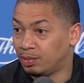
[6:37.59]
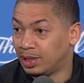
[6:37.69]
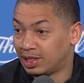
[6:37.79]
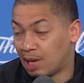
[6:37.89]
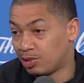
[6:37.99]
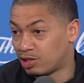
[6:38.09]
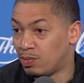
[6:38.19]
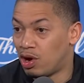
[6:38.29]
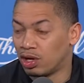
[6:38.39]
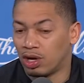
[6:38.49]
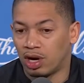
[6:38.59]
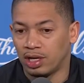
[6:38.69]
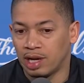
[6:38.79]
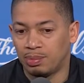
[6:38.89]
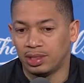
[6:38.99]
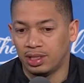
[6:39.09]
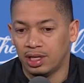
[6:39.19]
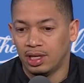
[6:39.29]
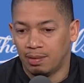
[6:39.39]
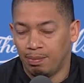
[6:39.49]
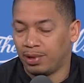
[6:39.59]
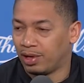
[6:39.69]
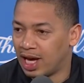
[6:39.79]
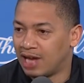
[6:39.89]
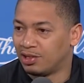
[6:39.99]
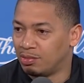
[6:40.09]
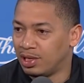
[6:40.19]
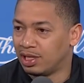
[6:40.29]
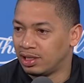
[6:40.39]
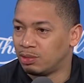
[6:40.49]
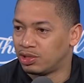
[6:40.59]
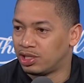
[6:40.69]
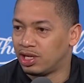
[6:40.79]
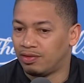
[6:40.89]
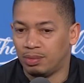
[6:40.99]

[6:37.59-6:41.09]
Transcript: because I was a small guard and they put bigger guys on me. It was tough.